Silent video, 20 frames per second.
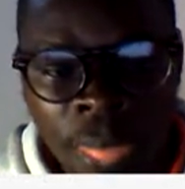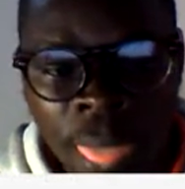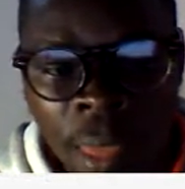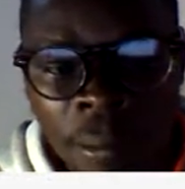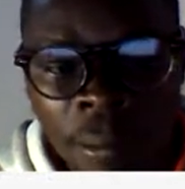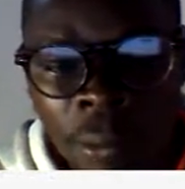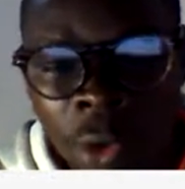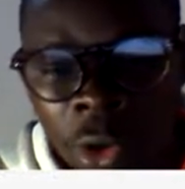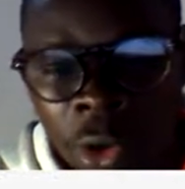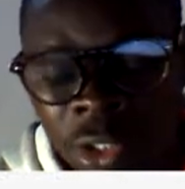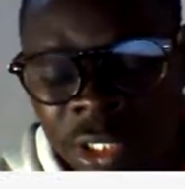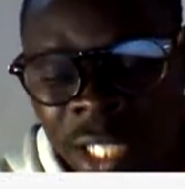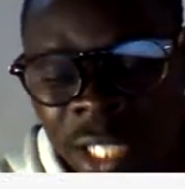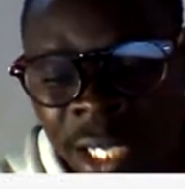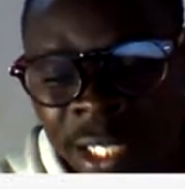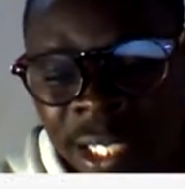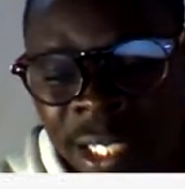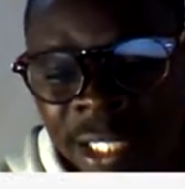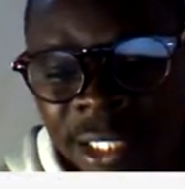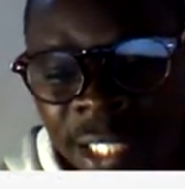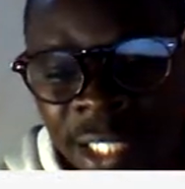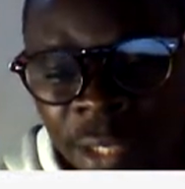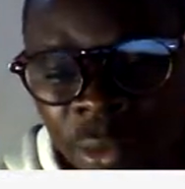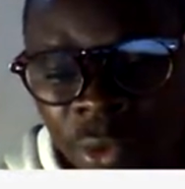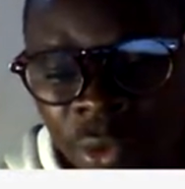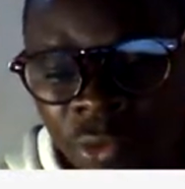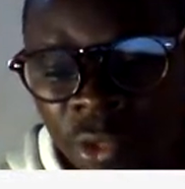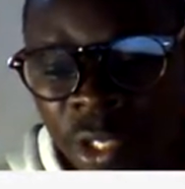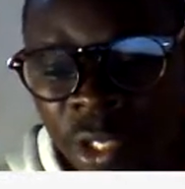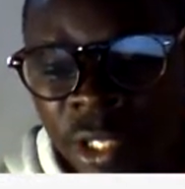Blocks are just some
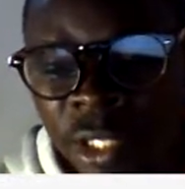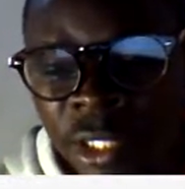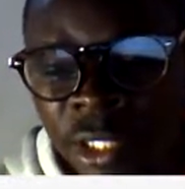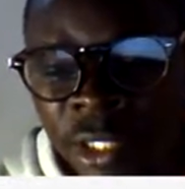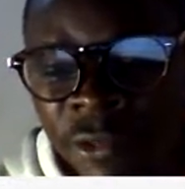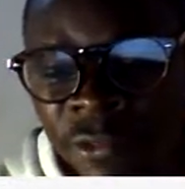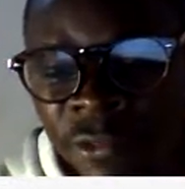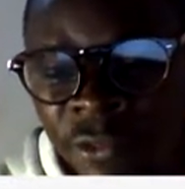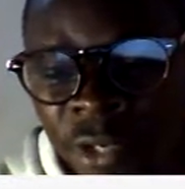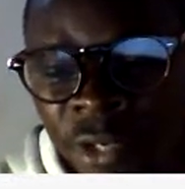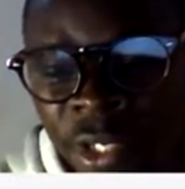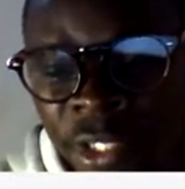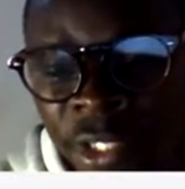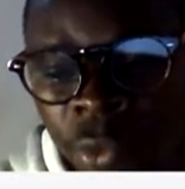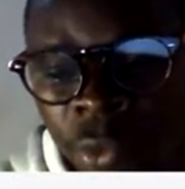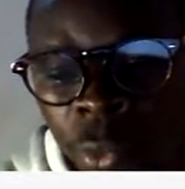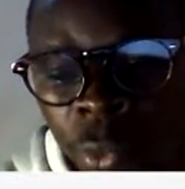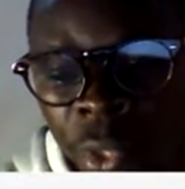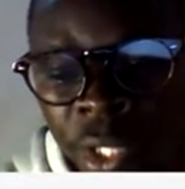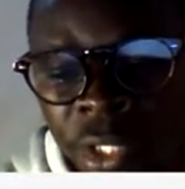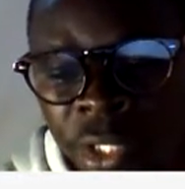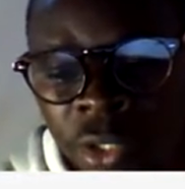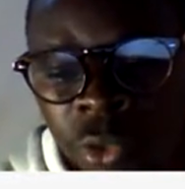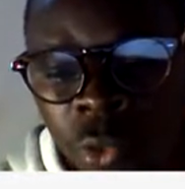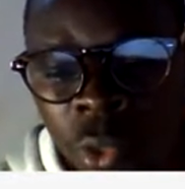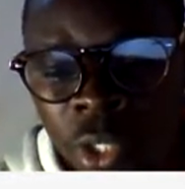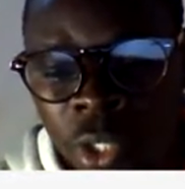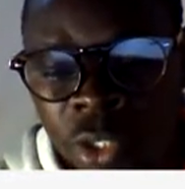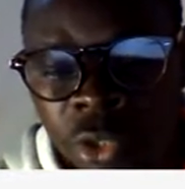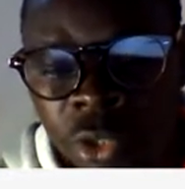of the different ways you
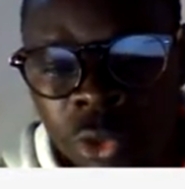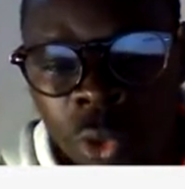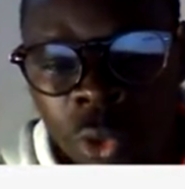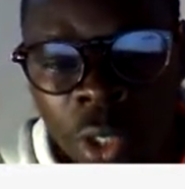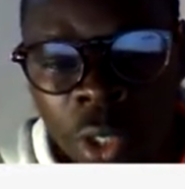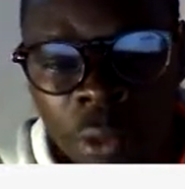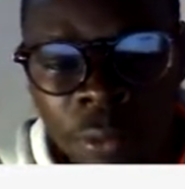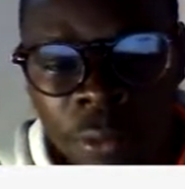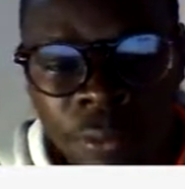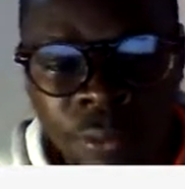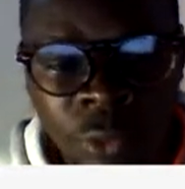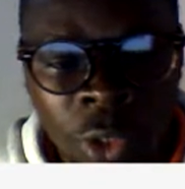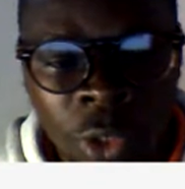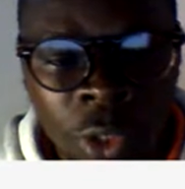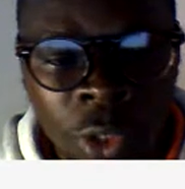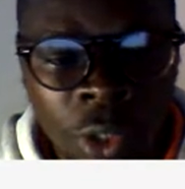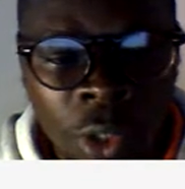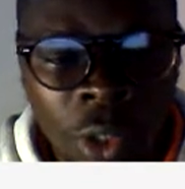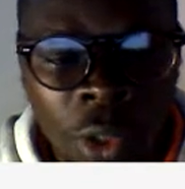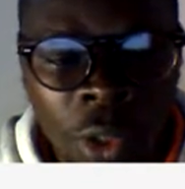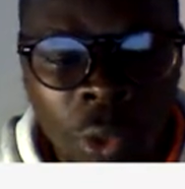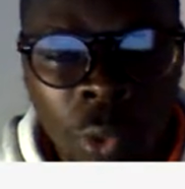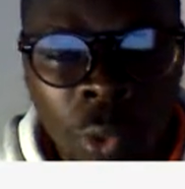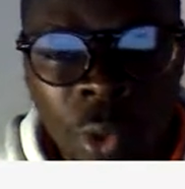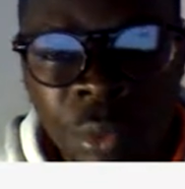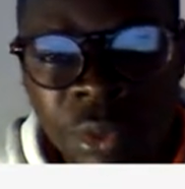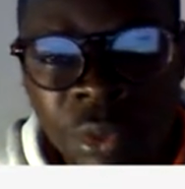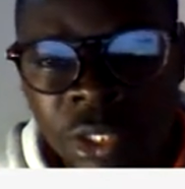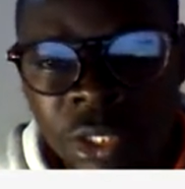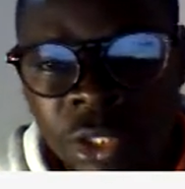want your
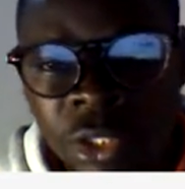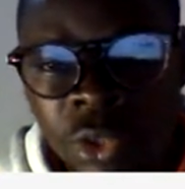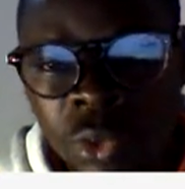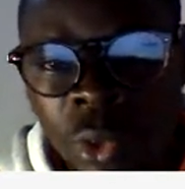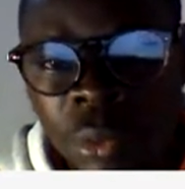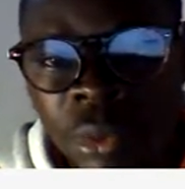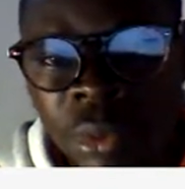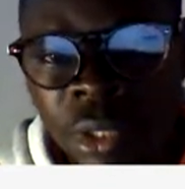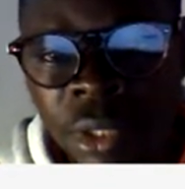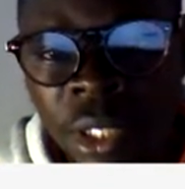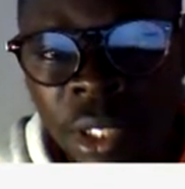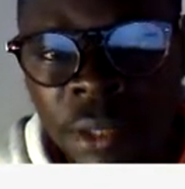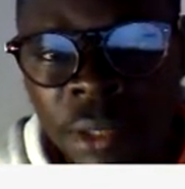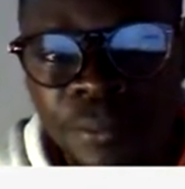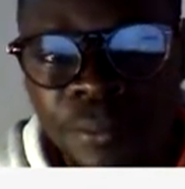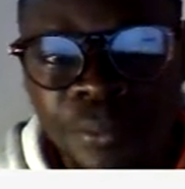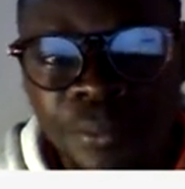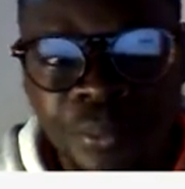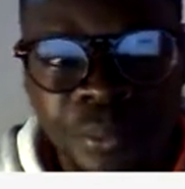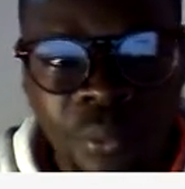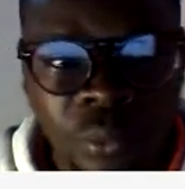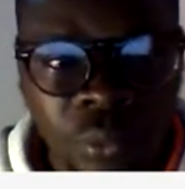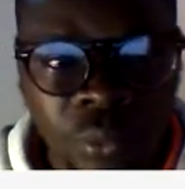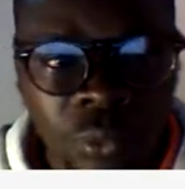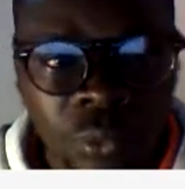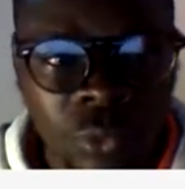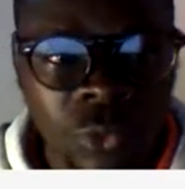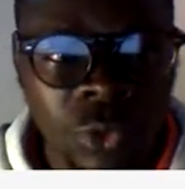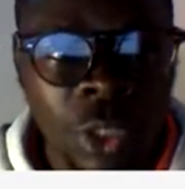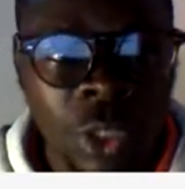website to appear,
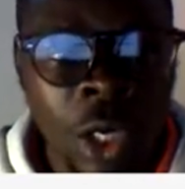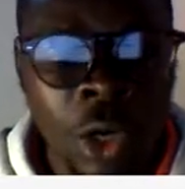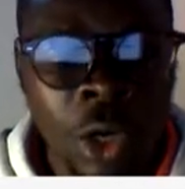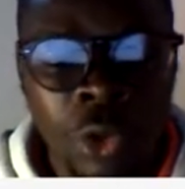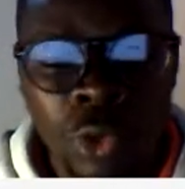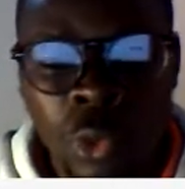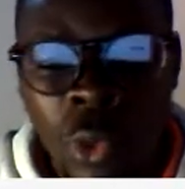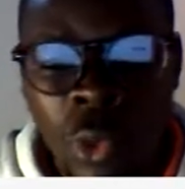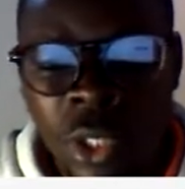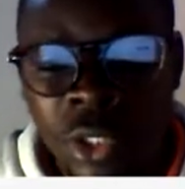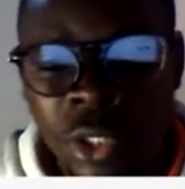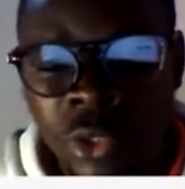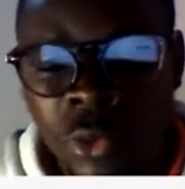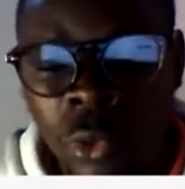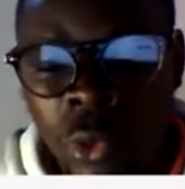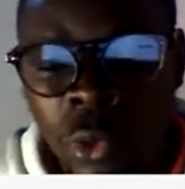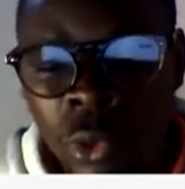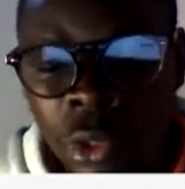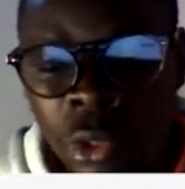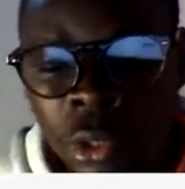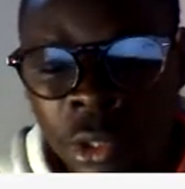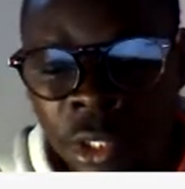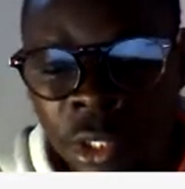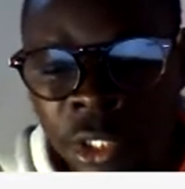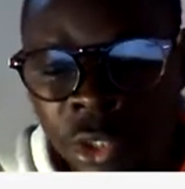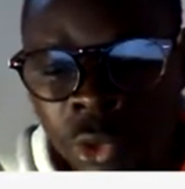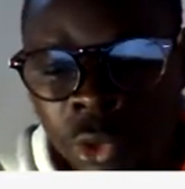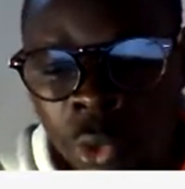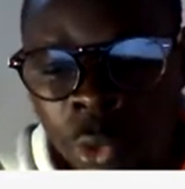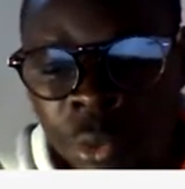how you want to create
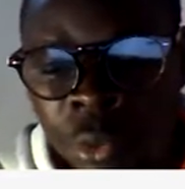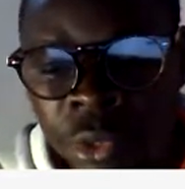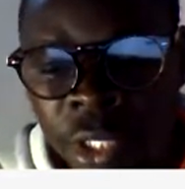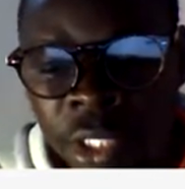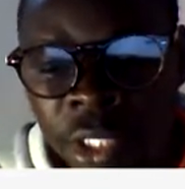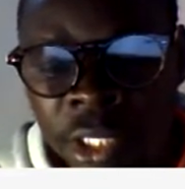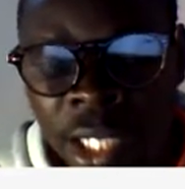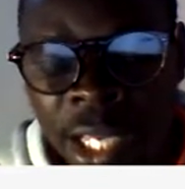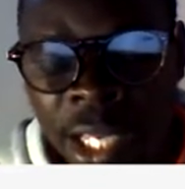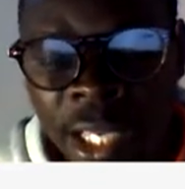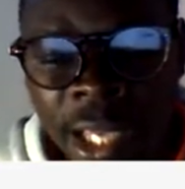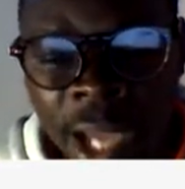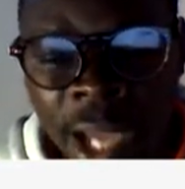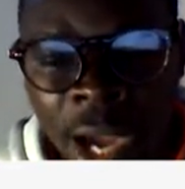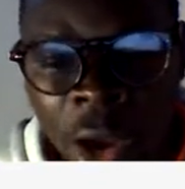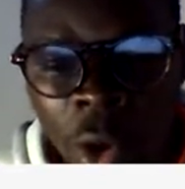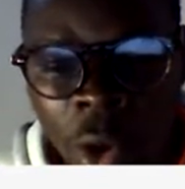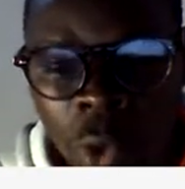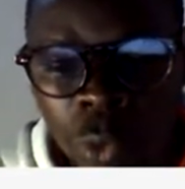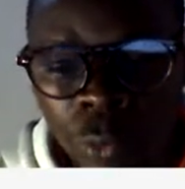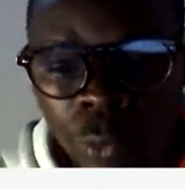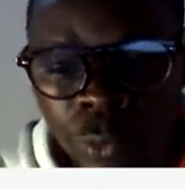your website, like how